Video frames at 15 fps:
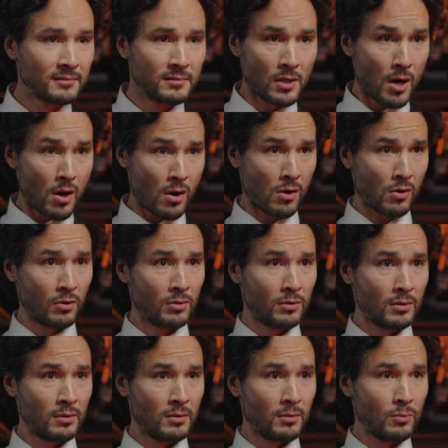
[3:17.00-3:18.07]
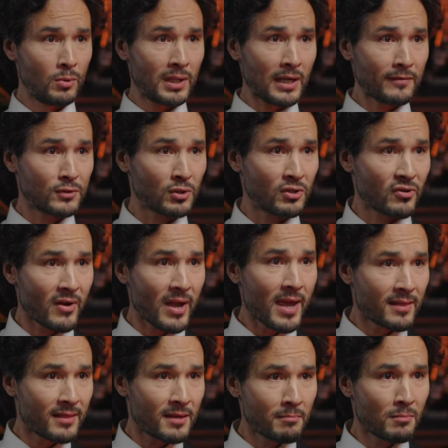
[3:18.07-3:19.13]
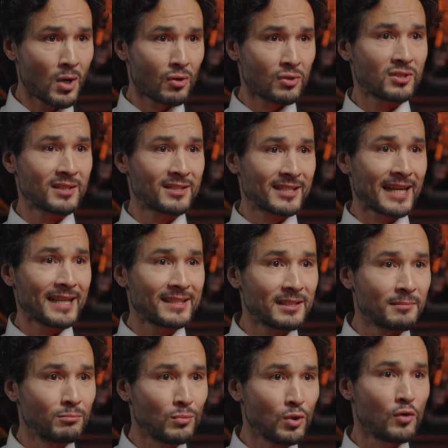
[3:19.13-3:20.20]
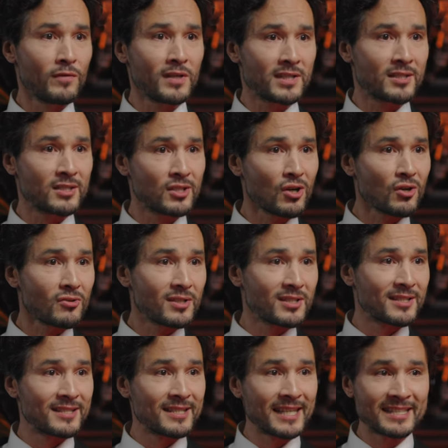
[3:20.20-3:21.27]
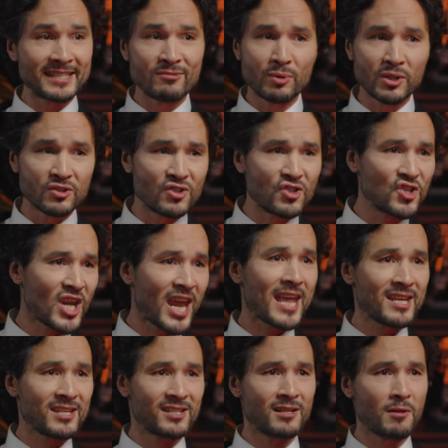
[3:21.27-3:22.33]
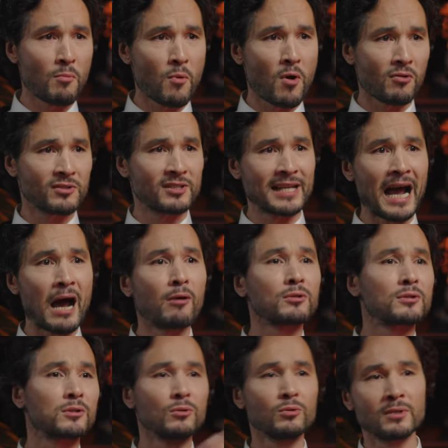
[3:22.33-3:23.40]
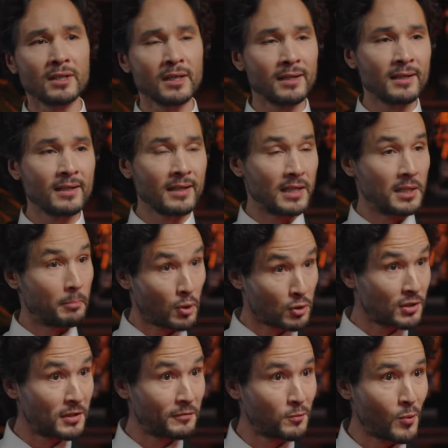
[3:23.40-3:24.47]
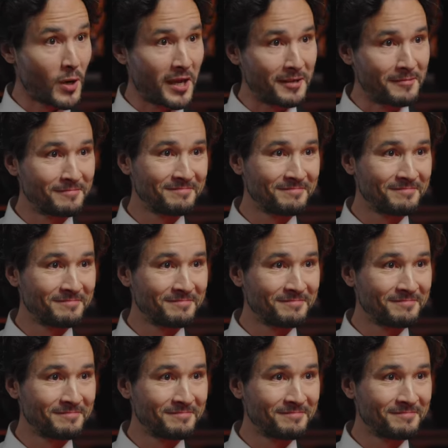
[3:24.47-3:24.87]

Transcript: No, we have to create the most exciting movie stories that will change the world's outlook in a positive way.